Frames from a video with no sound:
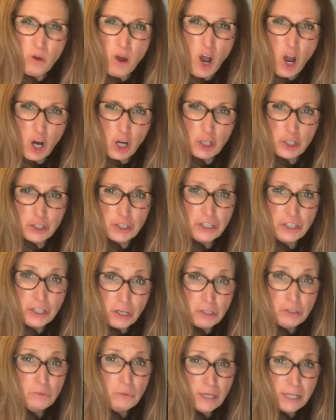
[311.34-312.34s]
hard. You know,
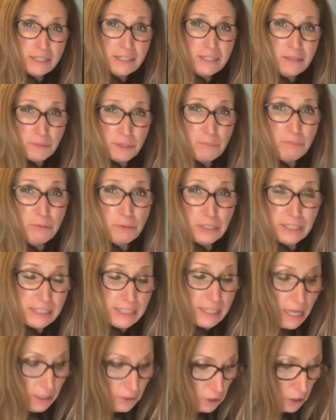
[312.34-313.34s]
you want it to be pretty
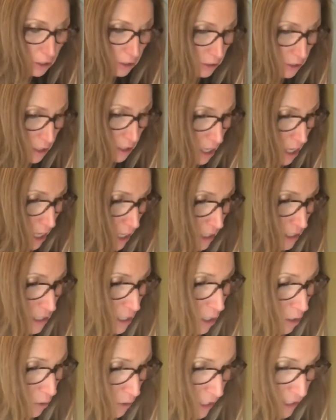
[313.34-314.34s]
tender.
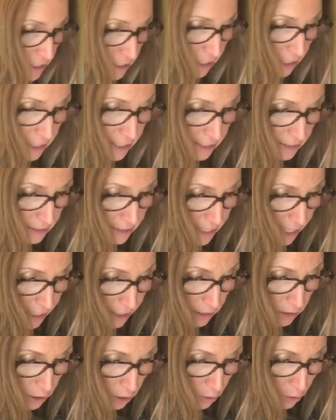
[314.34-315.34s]
So it's gonna
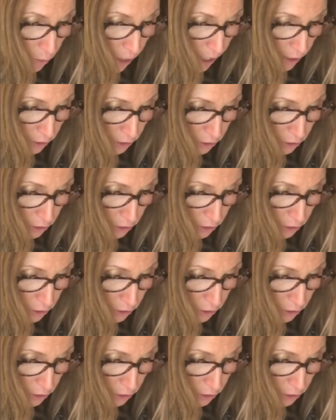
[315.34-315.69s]
take a little while to